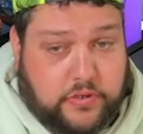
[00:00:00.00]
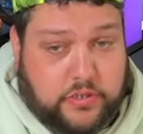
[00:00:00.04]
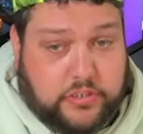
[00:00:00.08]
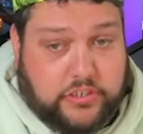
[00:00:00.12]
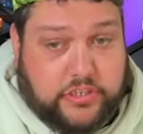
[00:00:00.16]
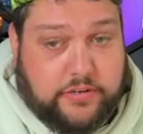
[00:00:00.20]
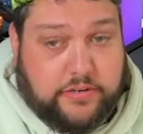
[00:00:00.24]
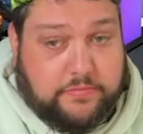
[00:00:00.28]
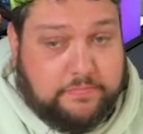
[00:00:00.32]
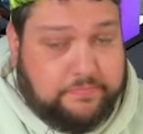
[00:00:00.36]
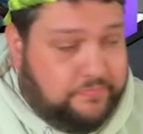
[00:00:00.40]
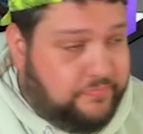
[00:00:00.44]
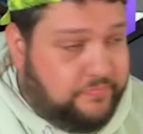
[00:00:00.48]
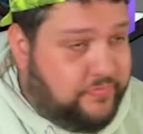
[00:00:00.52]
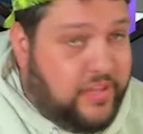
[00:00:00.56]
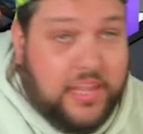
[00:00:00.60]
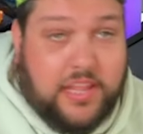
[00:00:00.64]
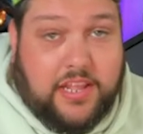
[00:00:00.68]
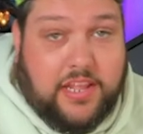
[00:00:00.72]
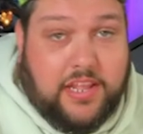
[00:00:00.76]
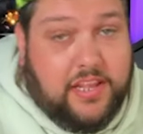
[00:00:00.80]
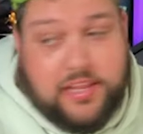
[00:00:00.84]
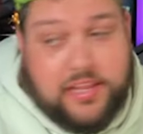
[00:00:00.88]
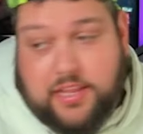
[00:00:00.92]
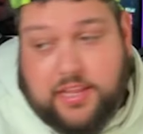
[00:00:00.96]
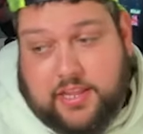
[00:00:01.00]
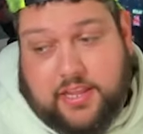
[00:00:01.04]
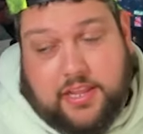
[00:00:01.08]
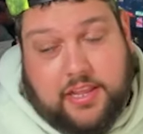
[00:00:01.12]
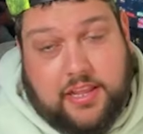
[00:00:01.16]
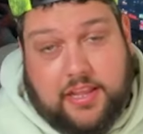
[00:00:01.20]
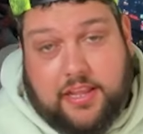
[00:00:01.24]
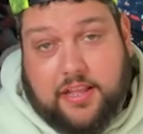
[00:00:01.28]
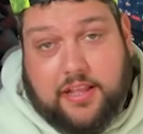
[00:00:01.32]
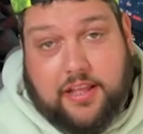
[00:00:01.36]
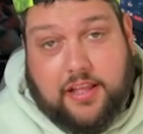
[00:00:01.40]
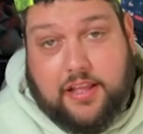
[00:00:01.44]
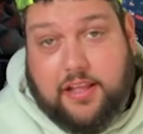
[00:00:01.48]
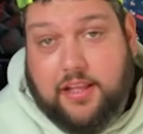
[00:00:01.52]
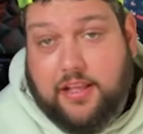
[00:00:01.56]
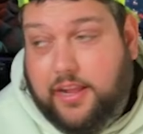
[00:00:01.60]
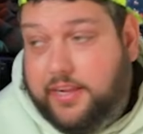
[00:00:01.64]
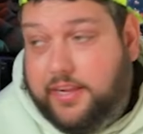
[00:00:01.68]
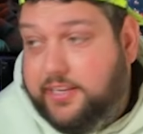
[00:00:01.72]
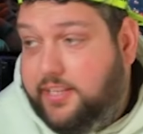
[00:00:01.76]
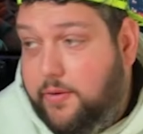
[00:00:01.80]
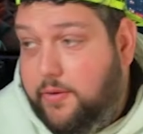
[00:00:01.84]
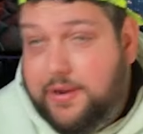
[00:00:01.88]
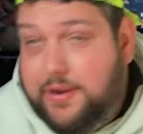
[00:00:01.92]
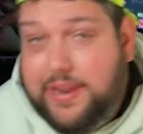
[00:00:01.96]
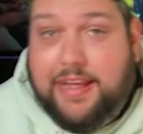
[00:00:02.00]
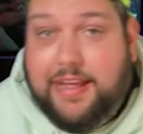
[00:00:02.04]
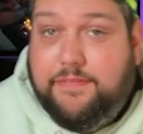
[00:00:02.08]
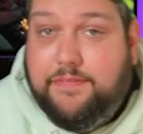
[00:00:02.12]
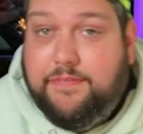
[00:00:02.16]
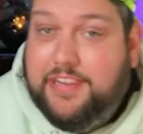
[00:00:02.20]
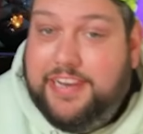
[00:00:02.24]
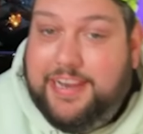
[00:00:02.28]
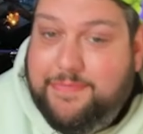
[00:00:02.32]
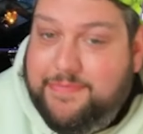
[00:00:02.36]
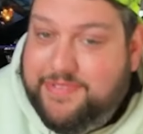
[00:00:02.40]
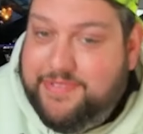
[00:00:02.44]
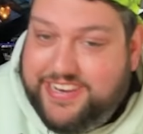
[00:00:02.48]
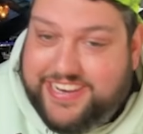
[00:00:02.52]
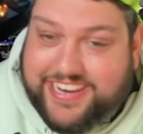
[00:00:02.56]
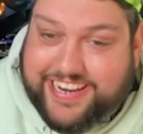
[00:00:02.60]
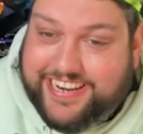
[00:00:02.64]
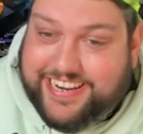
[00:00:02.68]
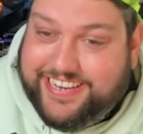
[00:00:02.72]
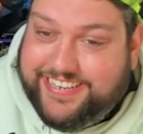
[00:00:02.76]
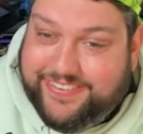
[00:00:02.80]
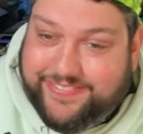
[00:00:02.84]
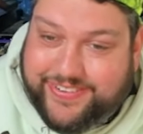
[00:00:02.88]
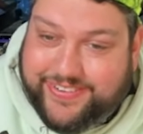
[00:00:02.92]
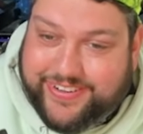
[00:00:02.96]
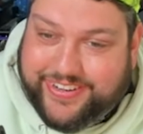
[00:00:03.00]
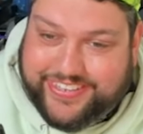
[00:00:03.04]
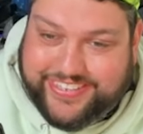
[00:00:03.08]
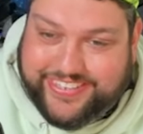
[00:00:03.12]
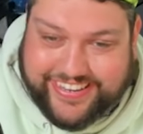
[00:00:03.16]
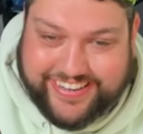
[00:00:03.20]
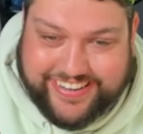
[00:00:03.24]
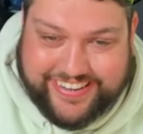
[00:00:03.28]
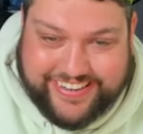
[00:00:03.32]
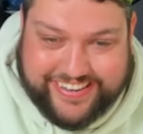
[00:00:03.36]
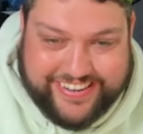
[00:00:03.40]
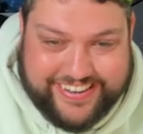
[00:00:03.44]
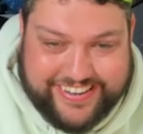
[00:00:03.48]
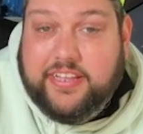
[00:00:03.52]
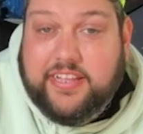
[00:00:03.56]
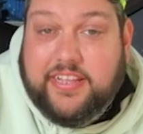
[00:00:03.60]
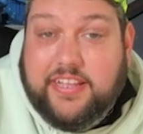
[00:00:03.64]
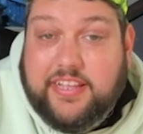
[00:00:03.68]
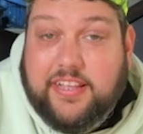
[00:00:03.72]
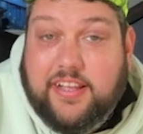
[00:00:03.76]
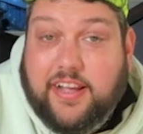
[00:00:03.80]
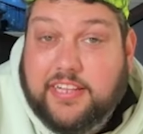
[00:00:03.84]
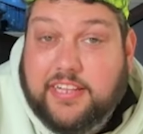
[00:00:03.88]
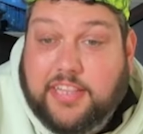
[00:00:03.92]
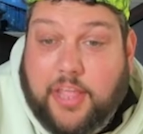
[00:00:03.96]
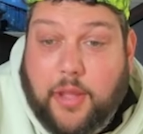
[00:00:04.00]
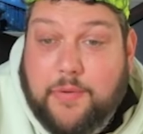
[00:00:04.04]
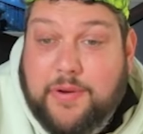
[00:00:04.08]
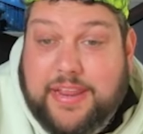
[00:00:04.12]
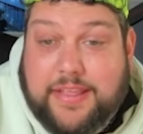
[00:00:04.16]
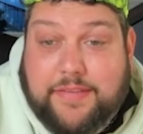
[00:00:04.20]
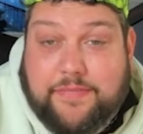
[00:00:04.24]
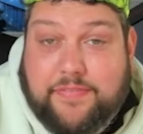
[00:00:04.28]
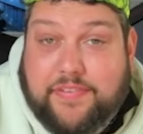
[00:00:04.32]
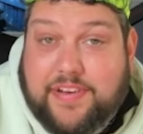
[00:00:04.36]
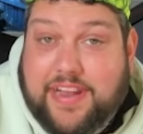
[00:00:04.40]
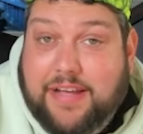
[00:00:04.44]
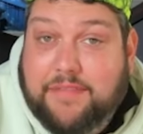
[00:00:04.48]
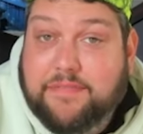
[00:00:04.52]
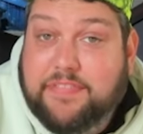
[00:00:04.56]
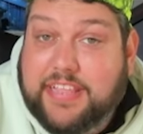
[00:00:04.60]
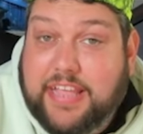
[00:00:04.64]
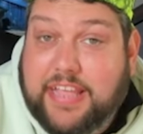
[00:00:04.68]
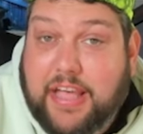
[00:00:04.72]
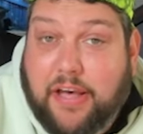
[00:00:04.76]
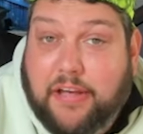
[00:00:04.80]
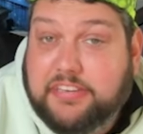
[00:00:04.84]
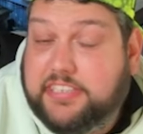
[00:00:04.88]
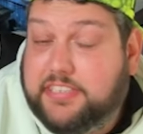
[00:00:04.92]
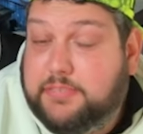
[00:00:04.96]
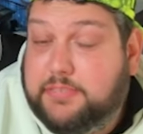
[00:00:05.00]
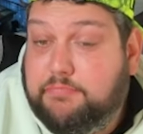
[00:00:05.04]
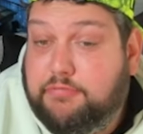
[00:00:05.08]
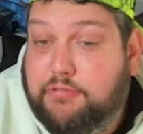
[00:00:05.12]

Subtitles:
version. I don't have the limited edition version. I don't even have the artist